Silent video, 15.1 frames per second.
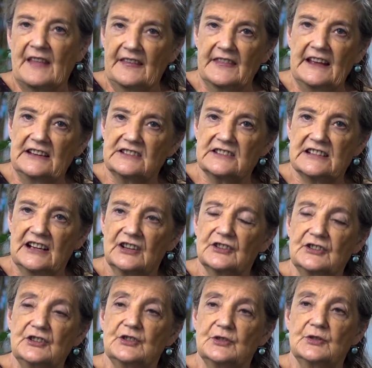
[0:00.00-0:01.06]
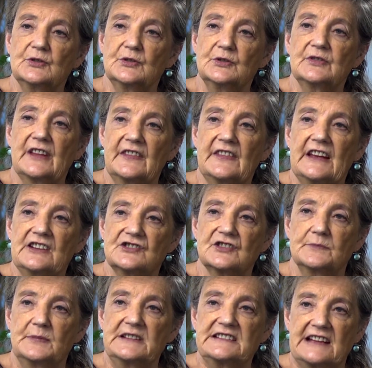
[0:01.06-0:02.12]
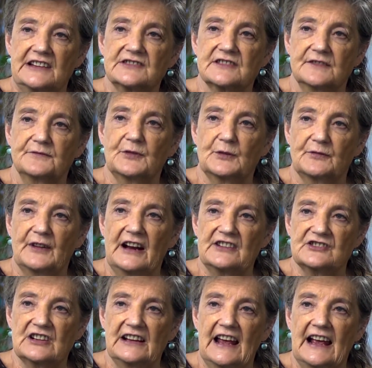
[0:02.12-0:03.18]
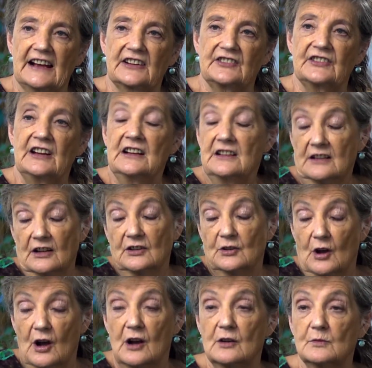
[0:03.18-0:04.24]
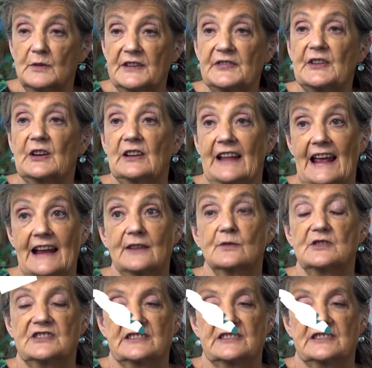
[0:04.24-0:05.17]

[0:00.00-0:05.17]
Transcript: that tell you that they should be tested for Fragile X, along with their language